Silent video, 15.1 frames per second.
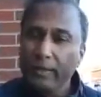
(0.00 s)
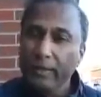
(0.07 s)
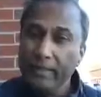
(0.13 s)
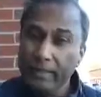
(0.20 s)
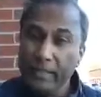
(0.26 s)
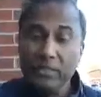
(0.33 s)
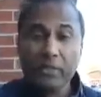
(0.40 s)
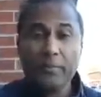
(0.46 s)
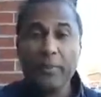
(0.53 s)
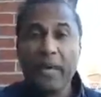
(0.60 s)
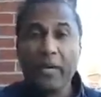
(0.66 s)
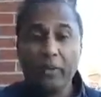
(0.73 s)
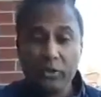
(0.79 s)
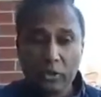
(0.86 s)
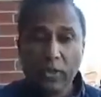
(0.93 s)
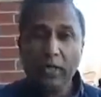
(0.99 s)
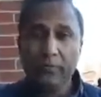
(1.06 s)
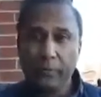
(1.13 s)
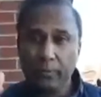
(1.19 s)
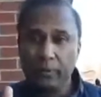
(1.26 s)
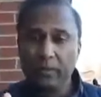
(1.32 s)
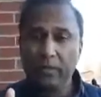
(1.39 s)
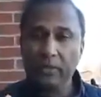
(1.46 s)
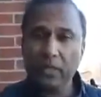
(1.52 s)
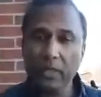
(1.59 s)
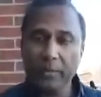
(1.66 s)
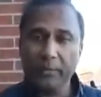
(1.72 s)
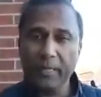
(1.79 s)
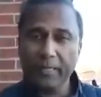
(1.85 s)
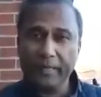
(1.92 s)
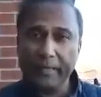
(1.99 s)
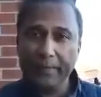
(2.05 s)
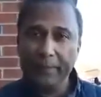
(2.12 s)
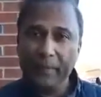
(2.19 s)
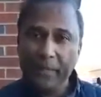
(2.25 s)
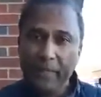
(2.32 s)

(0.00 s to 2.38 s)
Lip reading: essentially bounce off, and we'll talk about that.